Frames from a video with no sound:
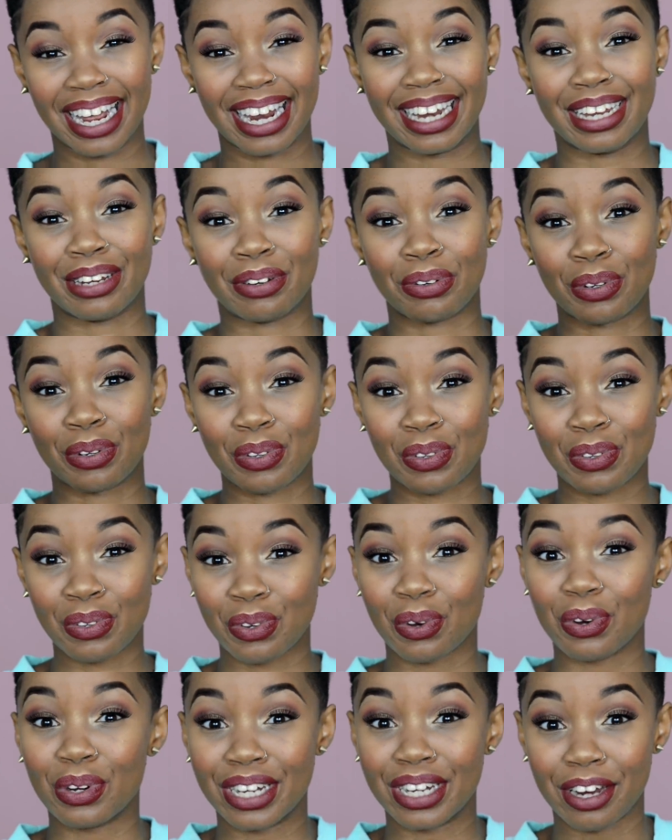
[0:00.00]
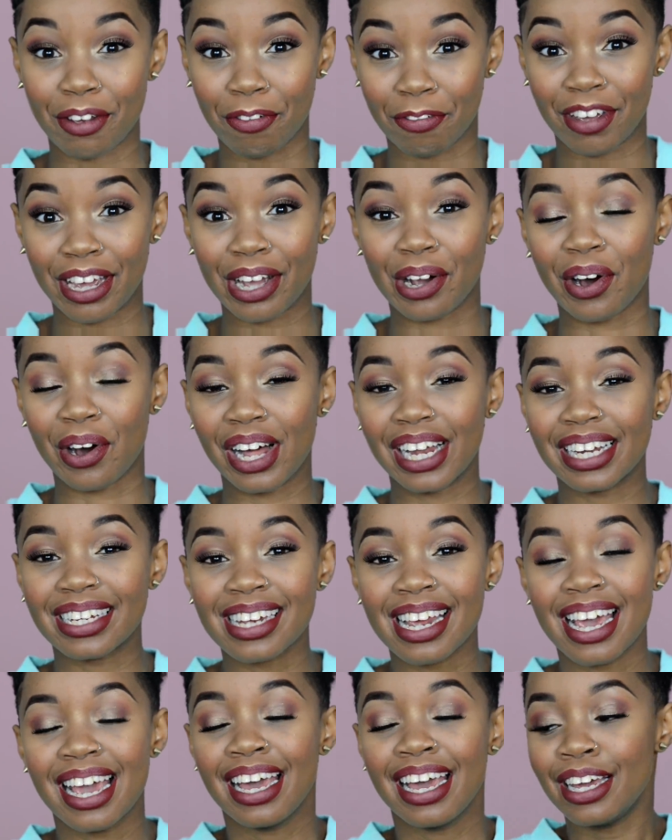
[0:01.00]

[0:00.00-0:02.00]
and it was so difficult.